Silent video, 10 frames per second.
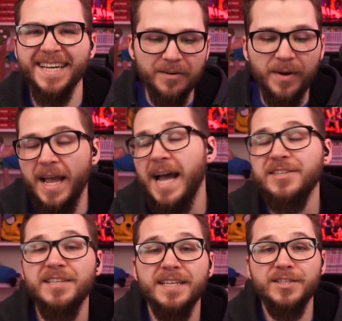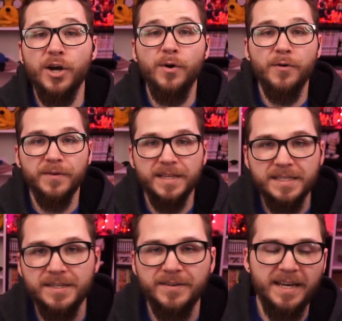Wait, actually, let's go over
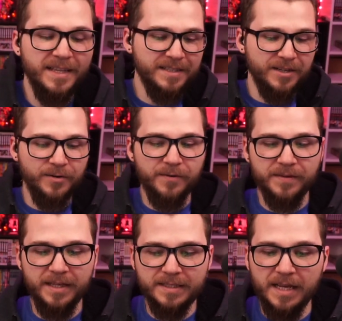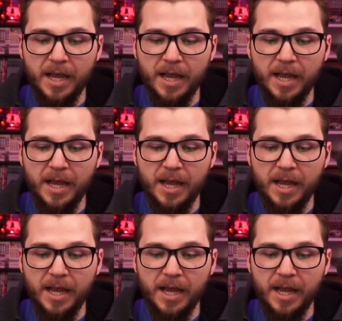this. Okay, let's go over this.